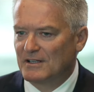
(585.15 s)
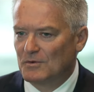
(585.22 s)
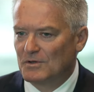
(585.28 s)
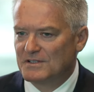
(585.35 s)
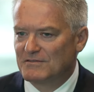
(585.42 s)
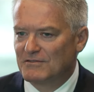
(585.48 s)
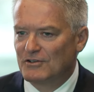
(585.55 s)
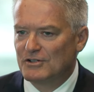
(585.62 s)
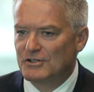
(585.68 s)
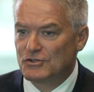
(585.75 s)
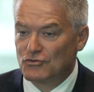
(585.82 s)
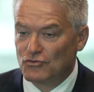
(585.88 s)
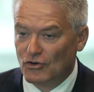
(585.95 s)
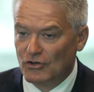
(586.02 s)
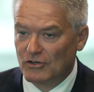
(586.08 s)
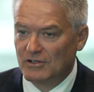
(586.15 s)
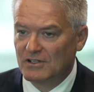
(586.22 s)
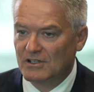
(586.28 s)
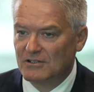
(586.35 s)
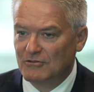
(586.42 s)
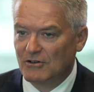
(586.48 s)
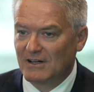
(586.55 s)
there was a very
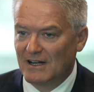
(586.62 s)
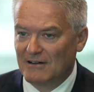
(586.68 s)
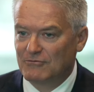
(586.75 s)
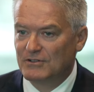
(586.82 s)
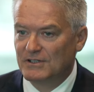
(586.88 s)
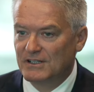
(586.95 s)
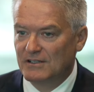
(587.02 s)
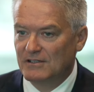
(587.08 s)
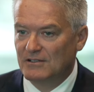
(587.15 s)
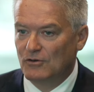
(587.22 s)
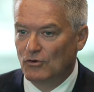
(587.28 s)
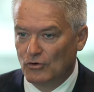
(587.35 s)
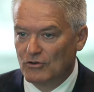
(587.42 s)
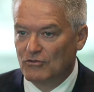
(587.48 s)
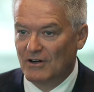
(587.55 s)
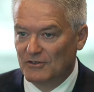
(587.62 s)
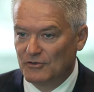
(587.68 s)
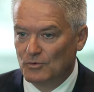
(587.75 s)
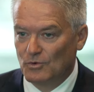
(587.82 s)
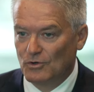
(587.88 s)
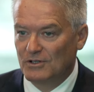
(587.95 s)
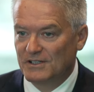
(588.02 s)
strong recovery all around
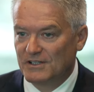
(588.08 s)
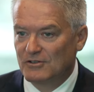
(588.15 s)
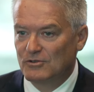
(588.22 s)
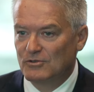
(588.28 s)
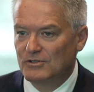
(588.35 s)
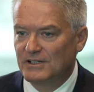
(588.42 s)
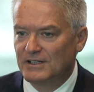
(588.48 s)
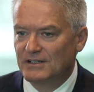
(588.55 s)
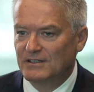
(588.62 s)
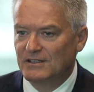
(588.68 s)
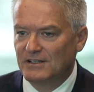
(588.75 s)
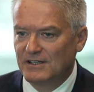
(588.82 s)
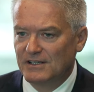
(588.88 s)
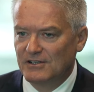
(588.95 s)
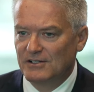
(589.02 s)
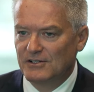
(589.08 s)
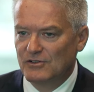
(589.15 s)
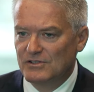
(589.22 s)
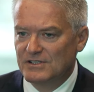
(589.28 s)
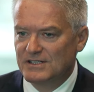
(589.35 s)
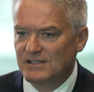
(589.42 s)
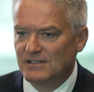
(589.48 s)
the world, including here in
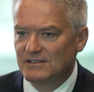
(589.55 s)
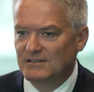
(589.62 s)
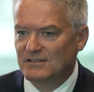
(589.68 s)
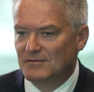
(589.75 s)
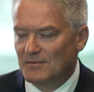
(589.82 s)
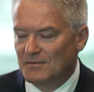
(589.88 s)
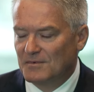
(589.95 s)
New Zealand.